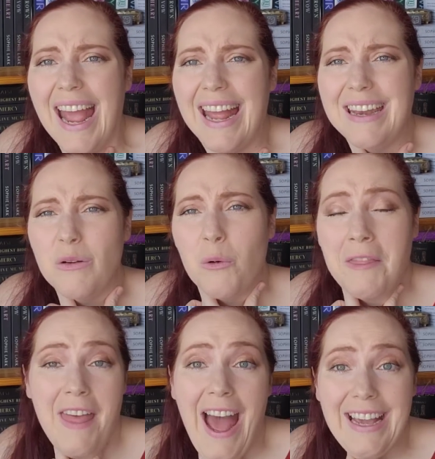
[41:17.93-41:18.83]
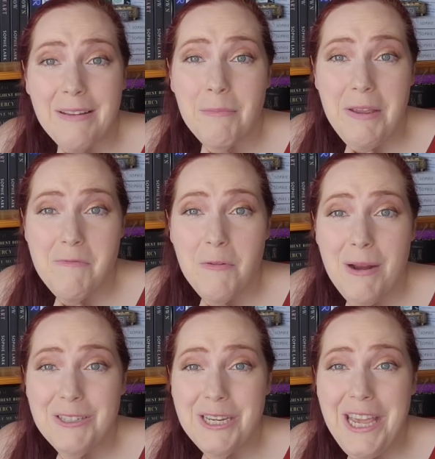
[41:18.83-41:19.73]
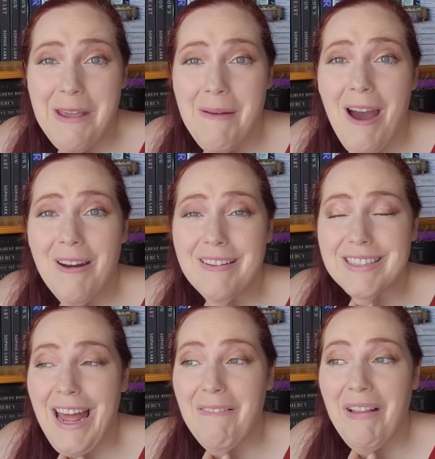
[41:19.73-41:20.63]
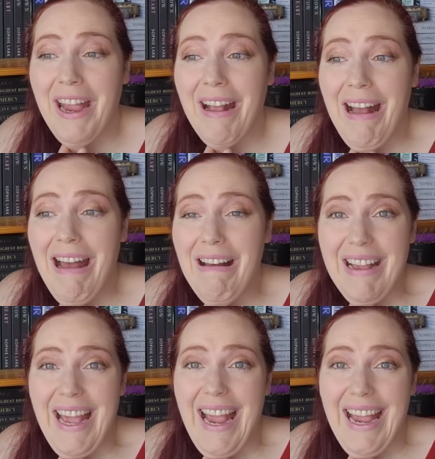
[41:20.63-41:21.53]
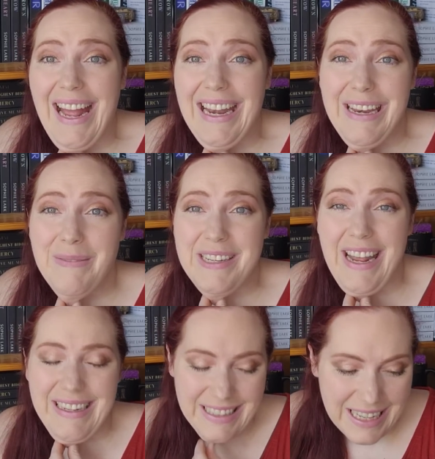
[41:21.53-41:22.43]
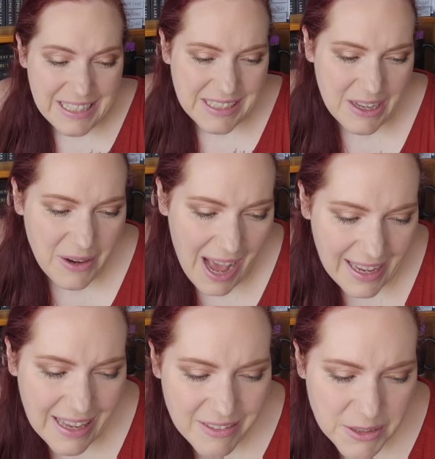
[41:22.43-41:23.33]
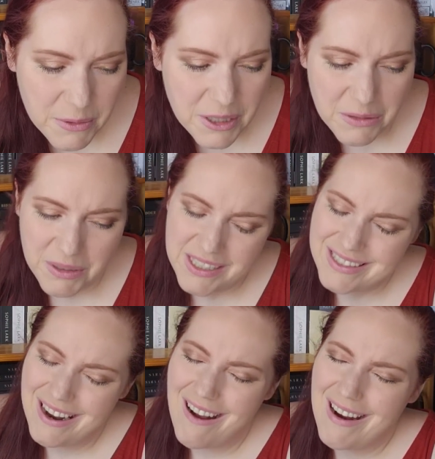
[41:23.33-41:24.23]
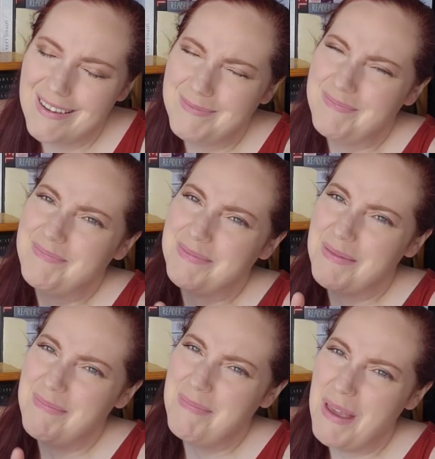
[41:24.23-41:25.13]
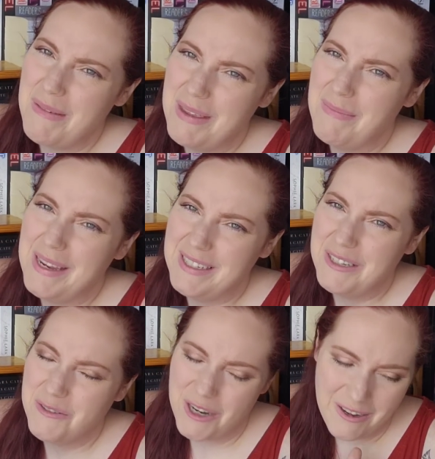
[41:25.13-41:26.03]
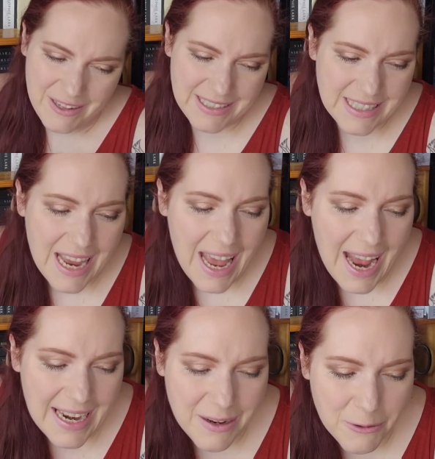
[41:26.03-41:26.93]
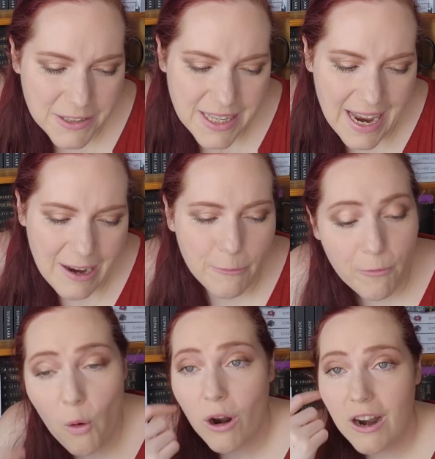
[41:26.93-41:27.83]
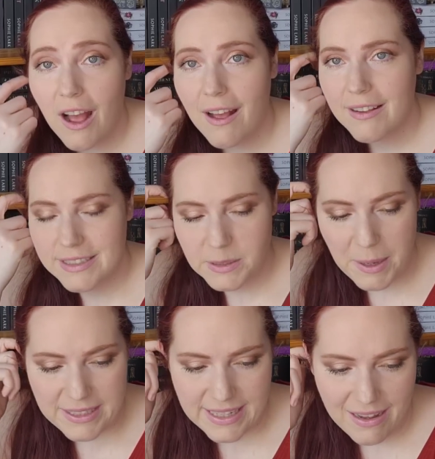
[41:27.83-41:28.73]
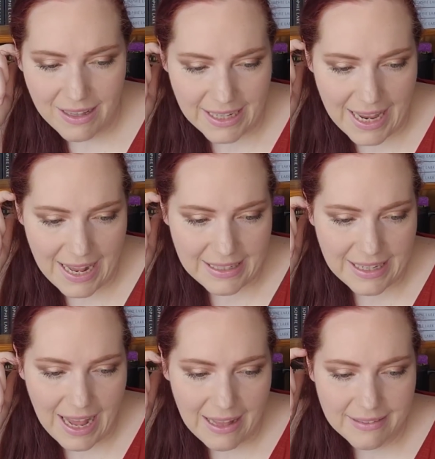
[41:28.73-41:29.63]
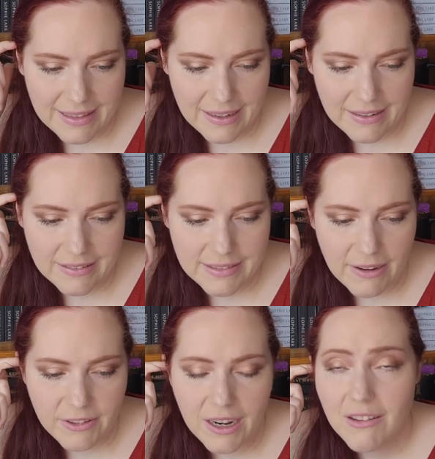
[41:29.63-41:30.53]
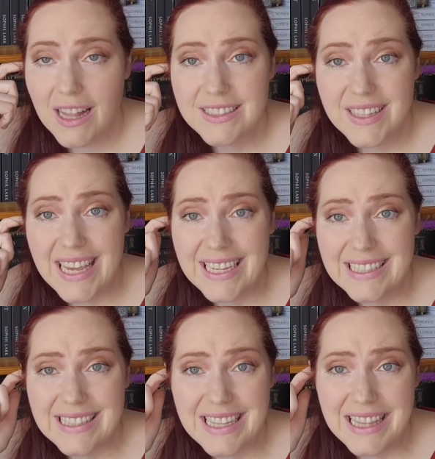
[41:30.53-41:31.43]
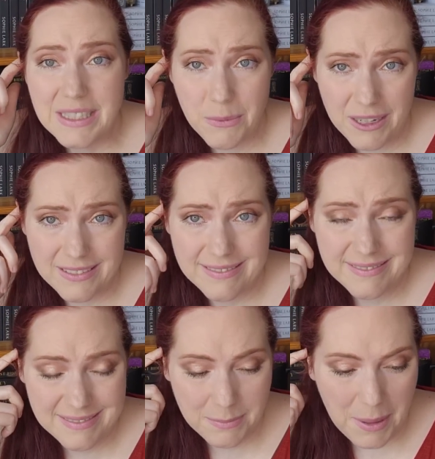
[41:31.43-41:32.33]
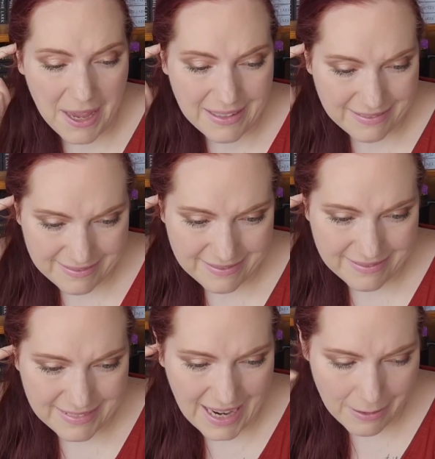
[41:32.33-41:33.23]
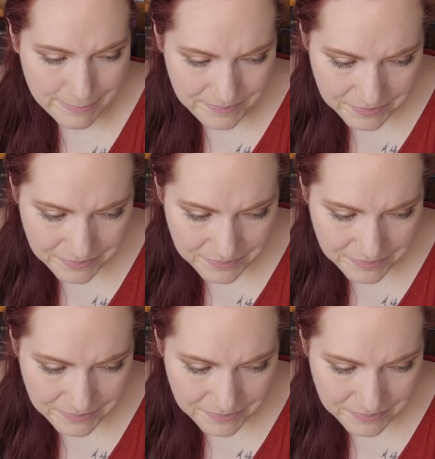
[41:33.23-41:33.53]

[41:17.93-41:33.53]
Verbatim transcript: And when that information came out, I was kind of like, okay, I need to be done. So yeah, I gave this one a three star, maybe being too generous, and it was a four on the spice scale. And again, yeah, there definitely are lots of kinks in this one, but yeah.